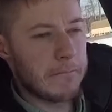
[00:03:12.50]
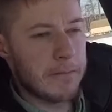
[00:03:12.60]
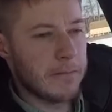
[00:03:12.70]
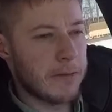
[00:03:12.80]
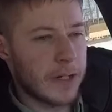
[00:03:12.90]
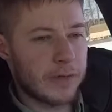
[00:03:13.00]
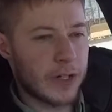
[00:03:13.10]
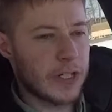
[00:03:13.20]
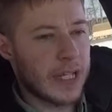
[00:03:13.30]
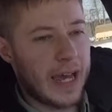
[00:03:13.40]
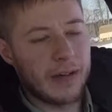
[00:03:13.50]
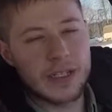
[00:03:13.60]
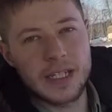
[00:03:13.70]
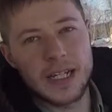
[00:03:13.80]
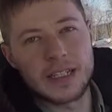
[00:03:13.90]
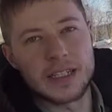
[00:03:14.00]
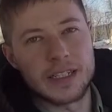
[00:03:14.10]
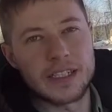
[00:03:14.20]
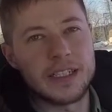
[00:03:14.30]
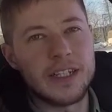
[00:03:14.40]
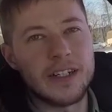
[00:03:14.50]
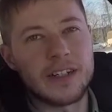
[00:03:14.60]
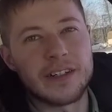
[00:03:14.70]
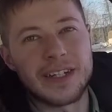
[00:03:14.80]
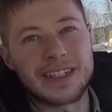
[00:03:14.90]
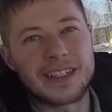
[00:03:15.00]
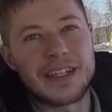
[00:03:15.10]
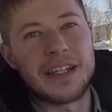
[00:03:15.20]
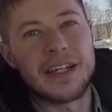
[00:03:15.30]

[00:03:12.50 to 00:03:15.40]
But as far as the outside, the exterior, that's